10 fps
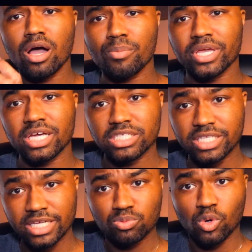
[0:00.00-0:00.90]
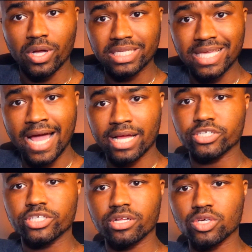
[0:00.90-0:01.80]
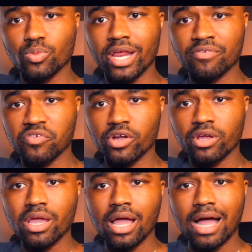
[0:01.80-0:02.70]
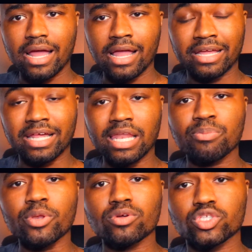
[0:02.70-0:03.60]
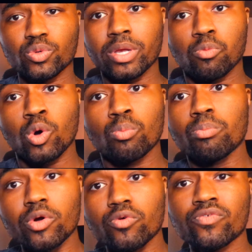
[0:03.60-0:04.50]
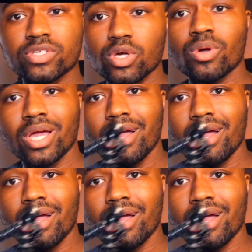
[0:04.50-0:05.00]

because this will attach to whatever I clamp it onto, and it won't move. So